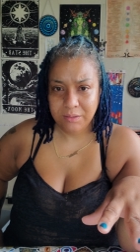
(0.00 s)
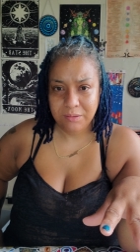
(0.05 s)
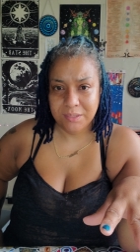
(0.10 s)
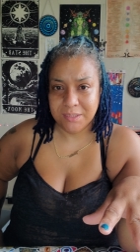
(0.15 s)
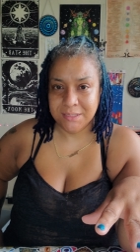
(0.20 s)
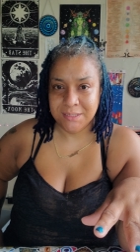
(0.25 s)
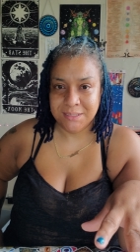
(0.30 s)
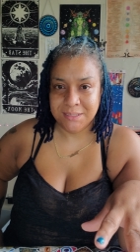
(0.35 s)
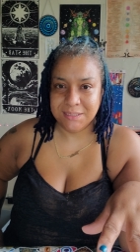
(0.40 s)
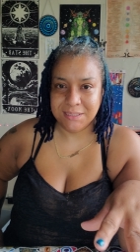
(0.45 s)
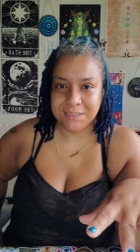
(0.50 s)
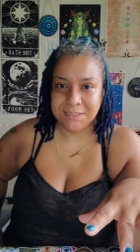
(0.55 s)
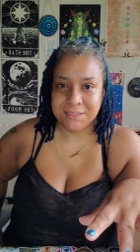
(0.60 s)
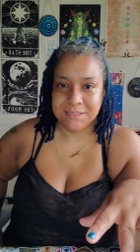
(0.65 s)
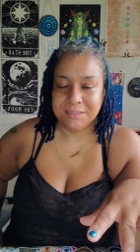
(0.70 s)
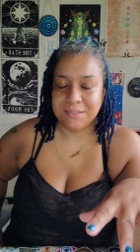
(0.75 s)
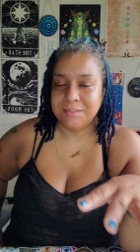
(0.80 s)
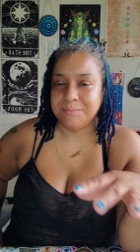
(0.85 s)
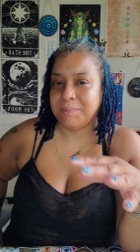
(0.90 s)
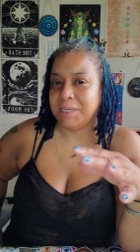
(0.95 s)
the
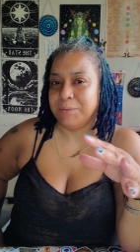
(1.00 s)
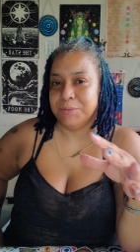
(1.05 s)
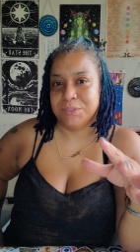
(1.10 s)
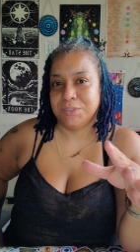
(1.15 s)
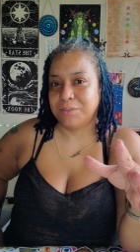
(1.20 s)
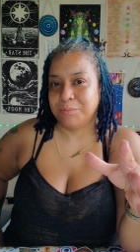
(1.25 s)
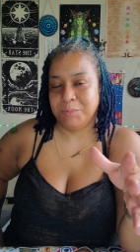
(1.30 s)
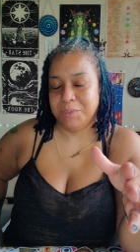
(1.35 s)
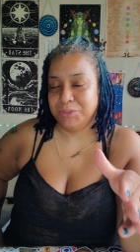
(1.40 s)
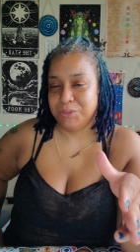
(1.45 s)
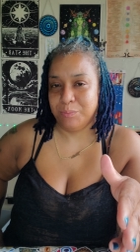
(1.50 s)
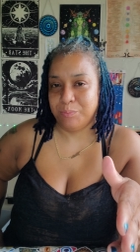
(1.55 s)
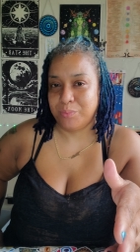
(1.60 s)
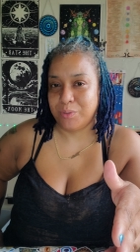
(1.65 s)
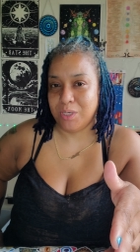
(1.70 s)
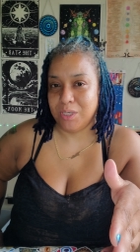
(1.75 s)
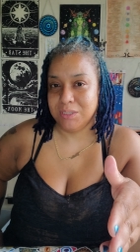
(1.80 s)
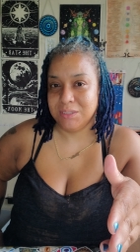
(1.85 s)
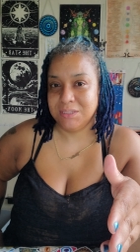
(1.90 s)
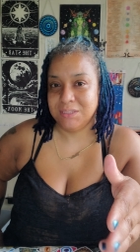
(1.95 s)
system. I was talking about the
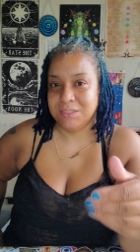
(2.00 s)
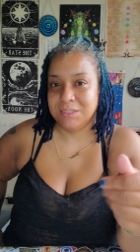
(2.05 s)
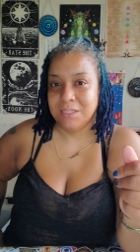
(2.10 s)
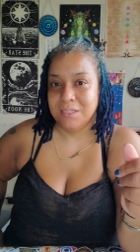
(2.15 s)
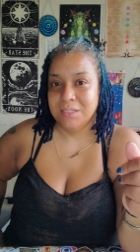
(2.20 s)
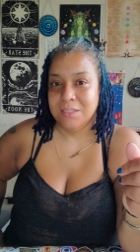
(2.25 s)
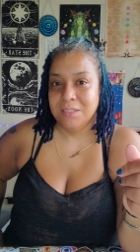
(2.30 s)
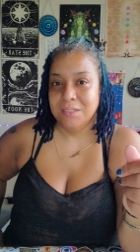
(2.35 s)
Bronx